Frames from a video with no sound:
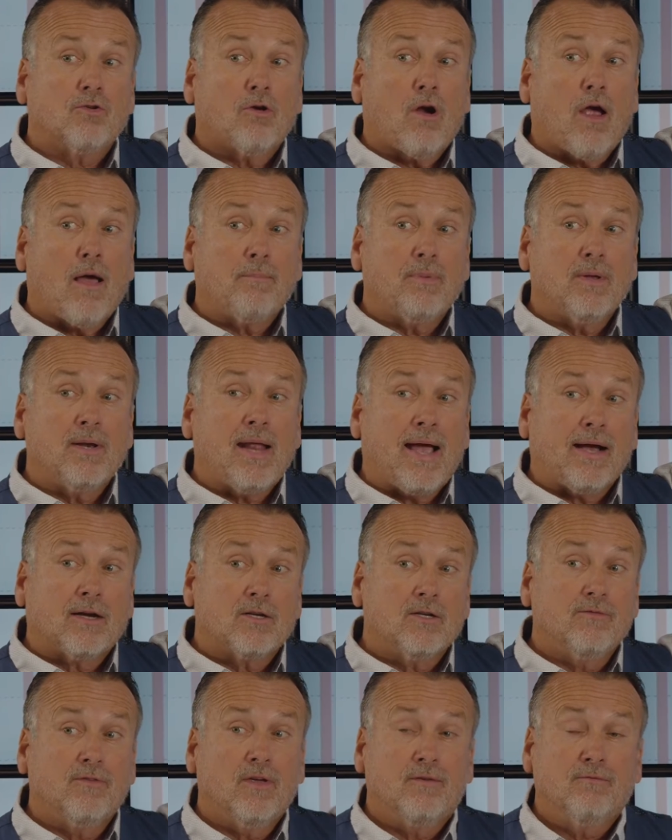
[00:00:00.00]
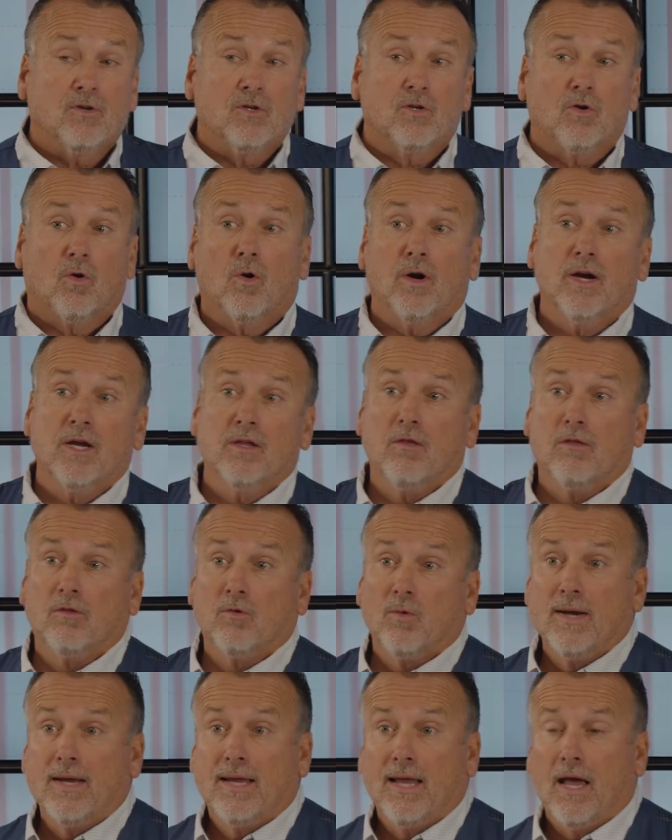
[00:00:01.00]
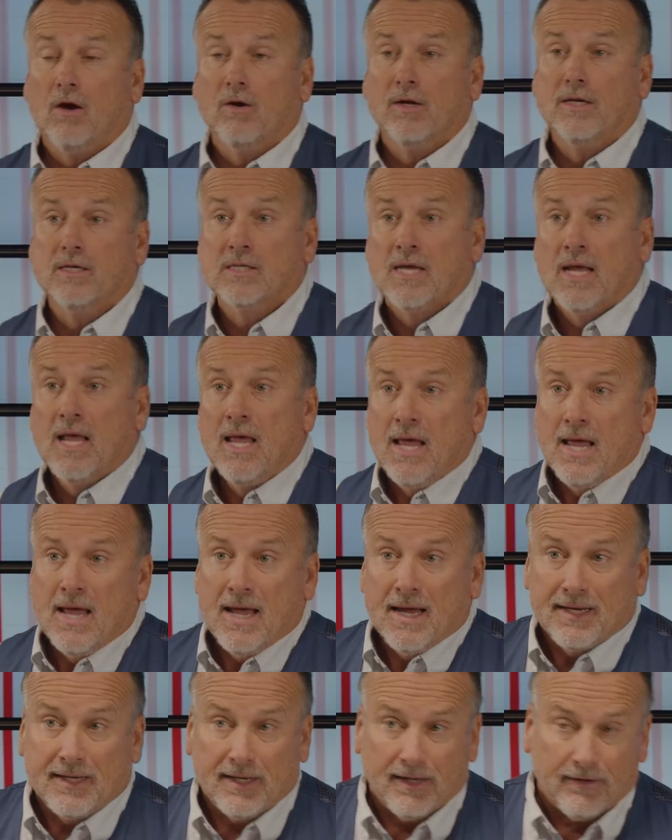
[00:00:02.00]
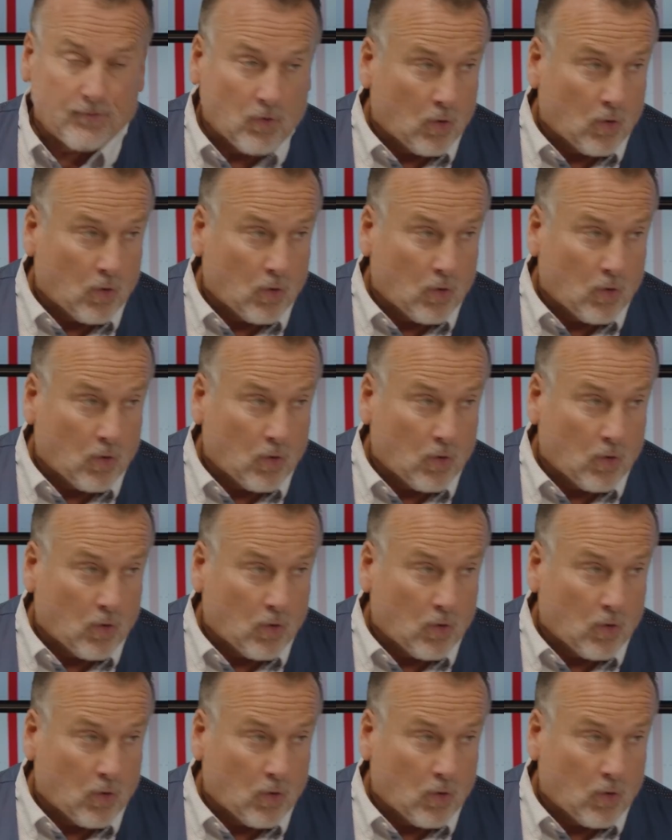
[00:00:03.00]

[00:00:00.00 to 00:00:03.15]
drop in active inventory in the 3 counties? Of